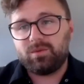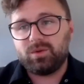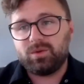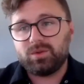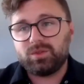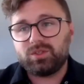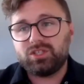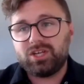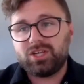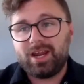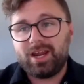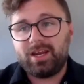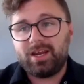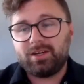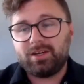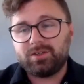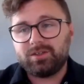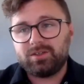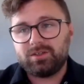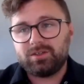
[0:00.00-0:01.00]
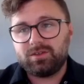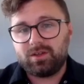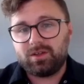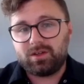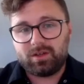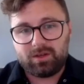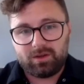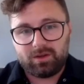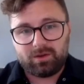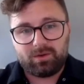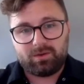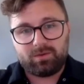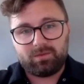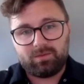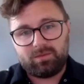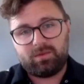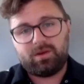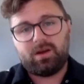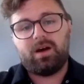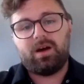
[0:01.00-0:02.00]
change the
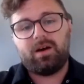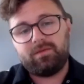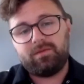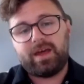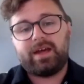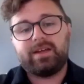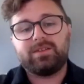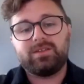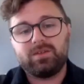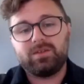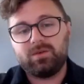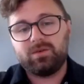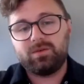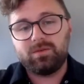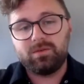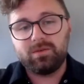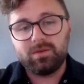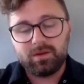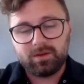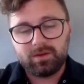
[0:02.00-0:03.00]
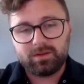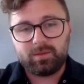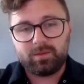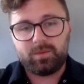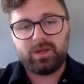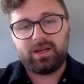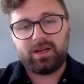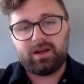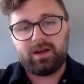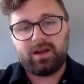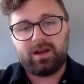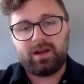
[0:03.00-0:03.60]
Q of that tune depending on